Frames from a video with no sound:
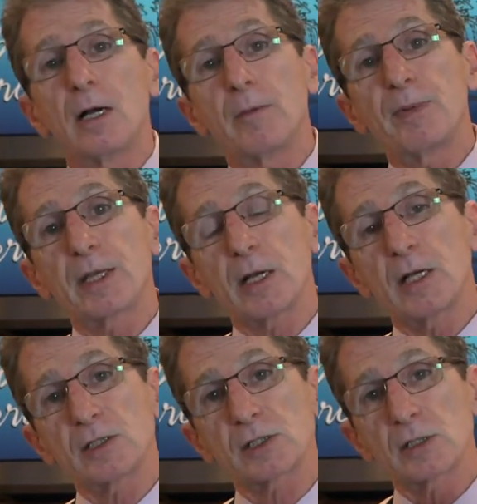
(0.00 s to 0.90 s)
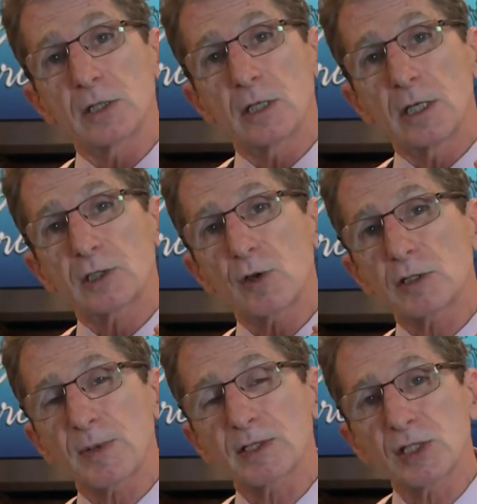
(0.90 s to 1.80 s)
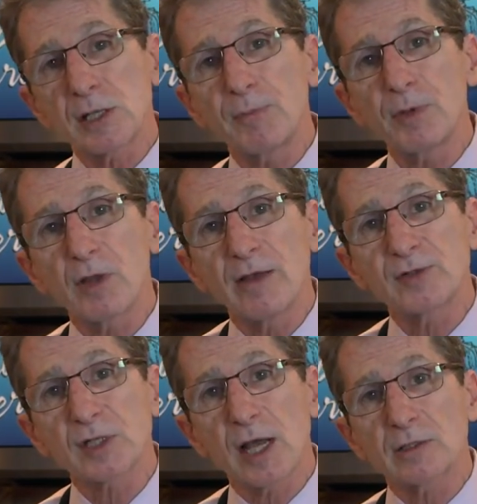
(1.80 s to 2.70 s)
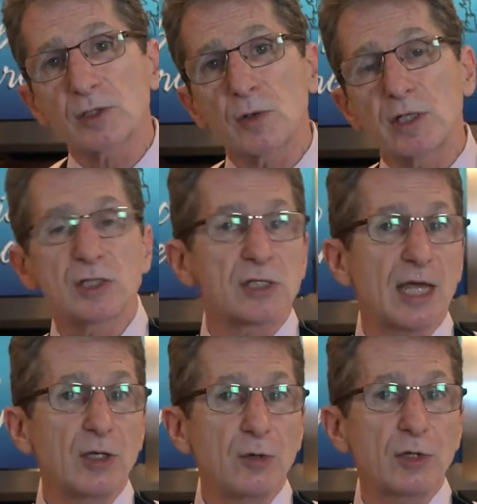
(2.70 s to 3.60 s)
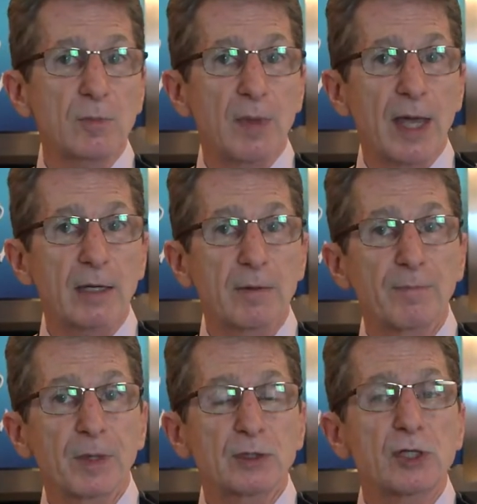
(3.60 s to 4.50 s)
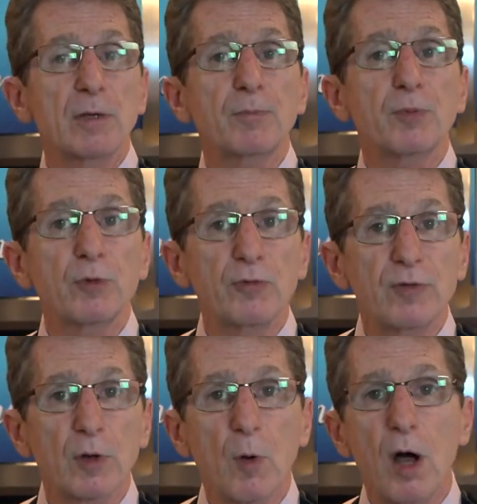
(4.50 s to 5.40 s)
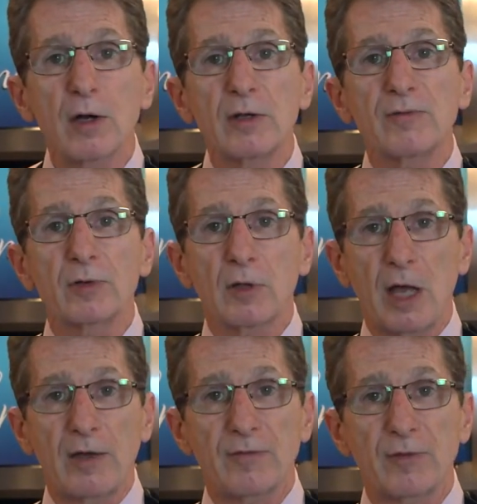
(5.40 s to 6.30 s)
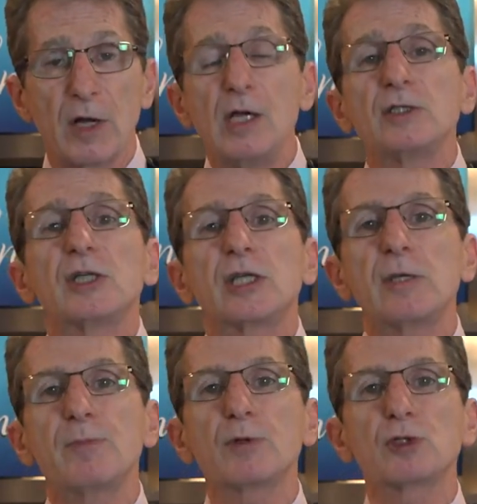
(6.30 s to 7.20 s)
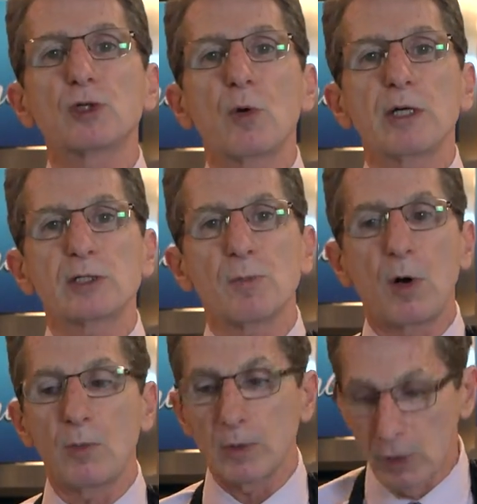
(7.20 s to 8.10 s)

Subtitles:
because it talks about simple lifestyle choices that you can make to improve the quality of your life, to keep your joints mobile,